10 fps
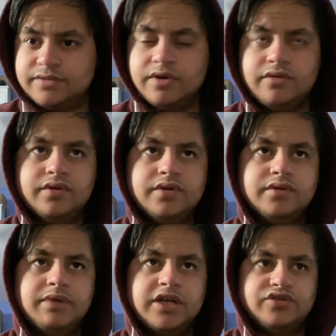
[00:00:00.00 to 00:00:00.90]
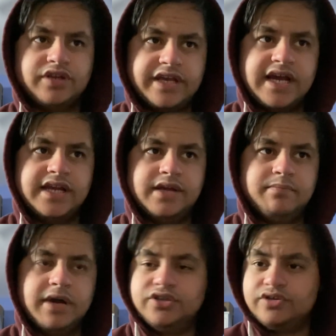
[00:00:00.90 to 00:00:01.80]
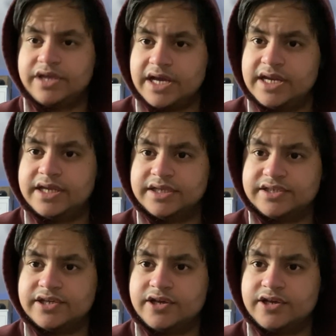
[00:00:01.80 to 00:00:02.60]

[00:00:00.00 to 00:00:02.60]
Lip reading: well. Patrick Kelly is